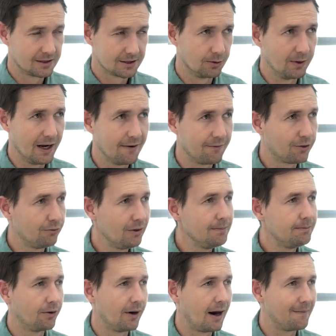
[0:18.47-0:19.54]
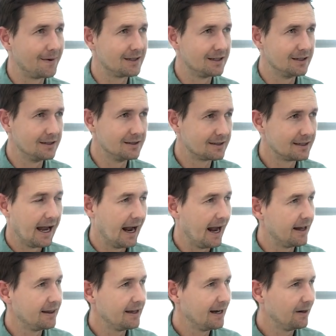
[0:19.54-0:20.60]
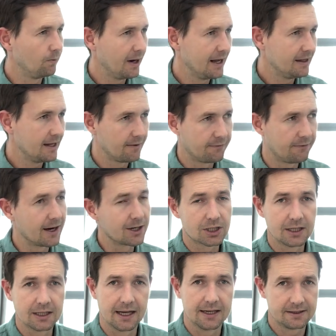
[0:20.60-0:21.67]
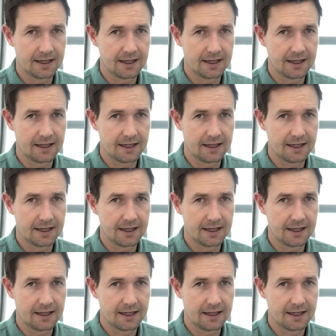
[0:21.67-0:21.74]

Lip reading: So we have 3 parameters, and then when that function gets